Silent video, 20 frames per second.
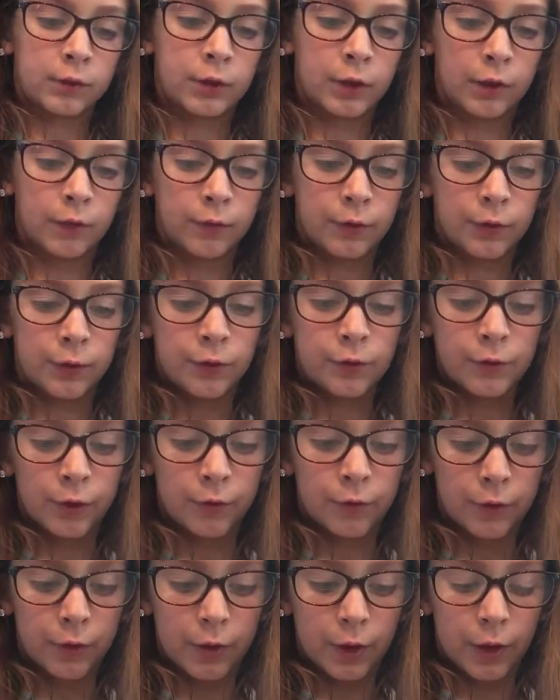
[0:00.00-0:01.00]
Now, when you're
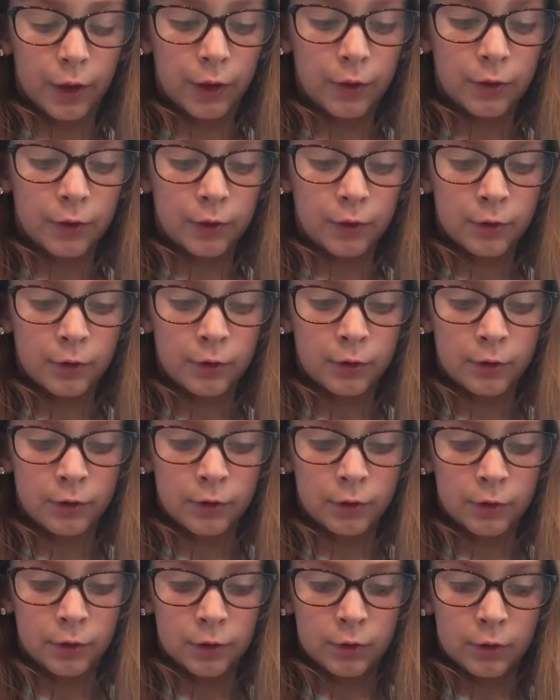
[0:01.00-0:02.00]
done with that,
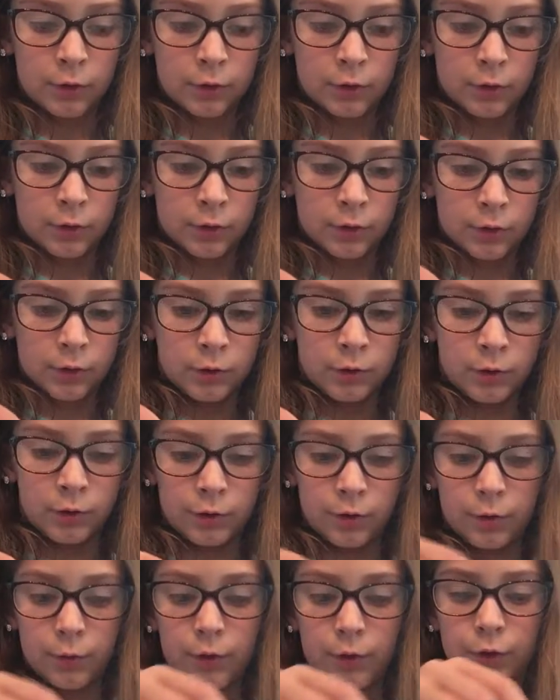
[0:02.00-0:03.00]

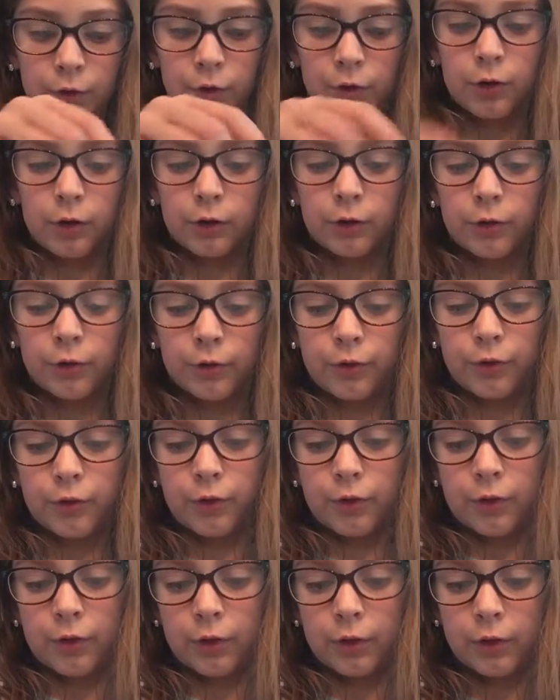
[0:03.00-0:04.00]
you're going to hot glue
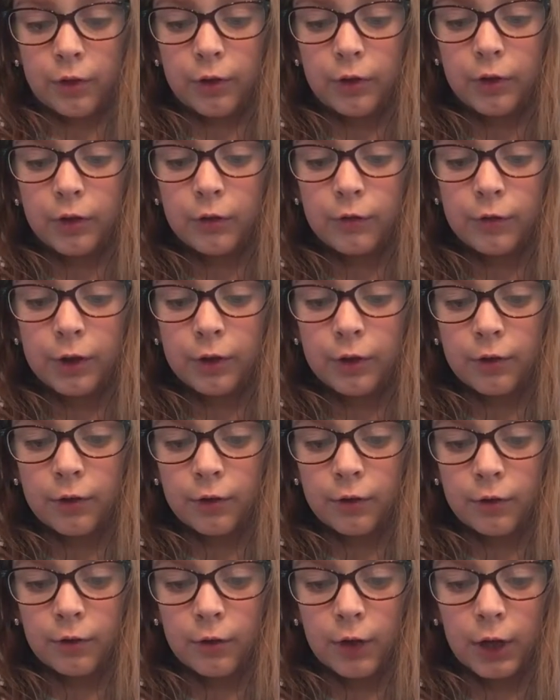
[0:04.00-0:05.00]
just a little bit
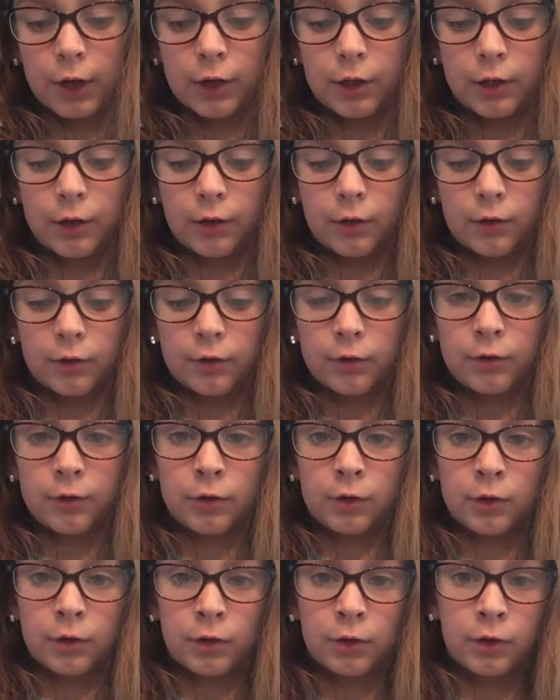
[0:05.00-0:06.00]
right here
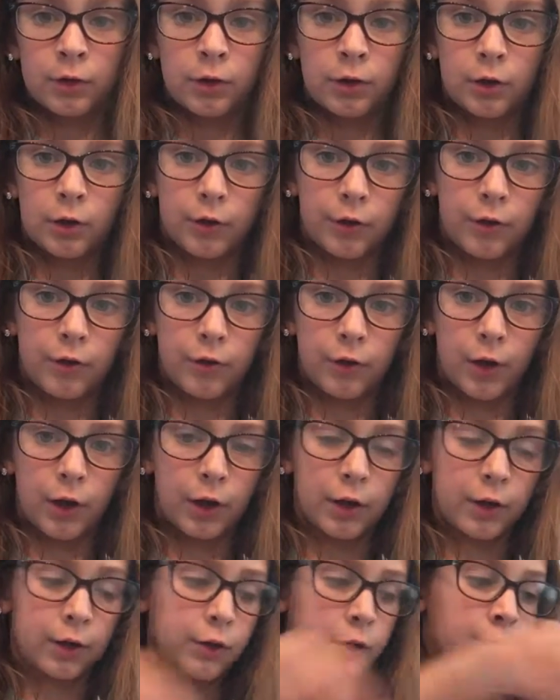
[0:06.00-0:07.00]
on the
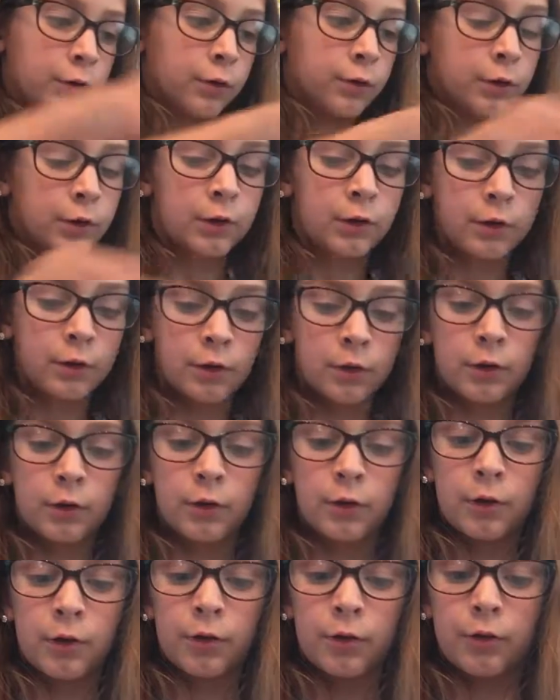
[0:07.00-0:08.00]
side.
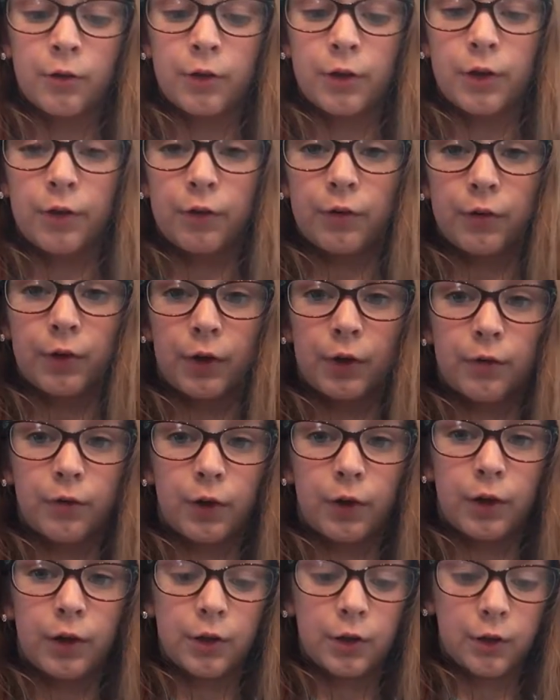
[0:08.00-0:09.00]
See everybody
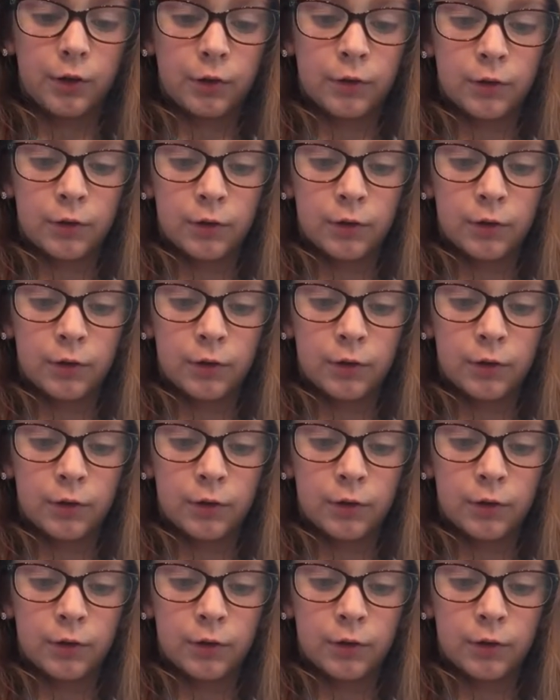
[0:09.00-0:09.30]
right here.